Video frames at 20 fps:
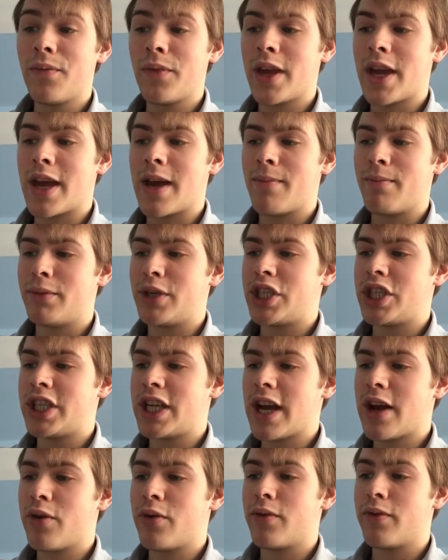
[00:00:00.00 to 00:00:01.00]

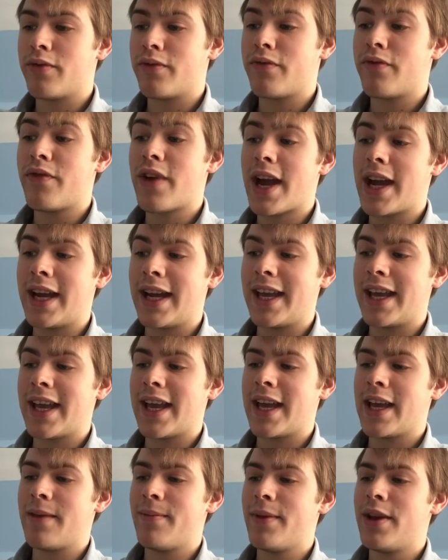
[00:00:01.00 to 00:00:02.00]
Michelle finally
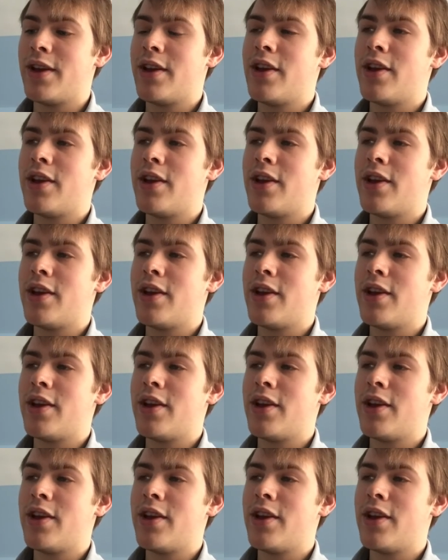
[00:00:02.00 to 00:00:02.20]
came.